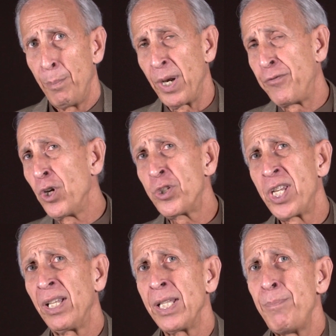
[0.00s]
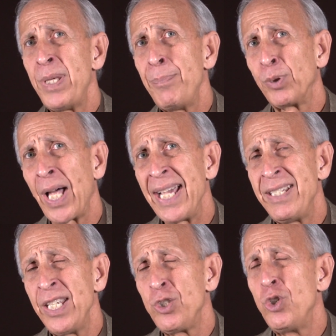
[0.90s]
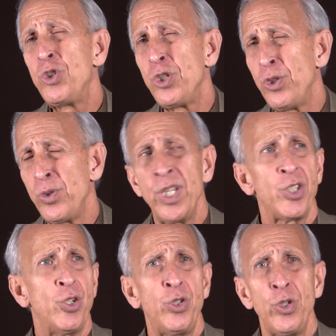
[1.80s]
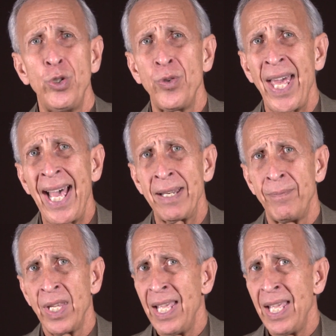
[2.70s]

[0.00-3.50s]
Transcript: But if you're telling people ideas, you should do this, you should do that,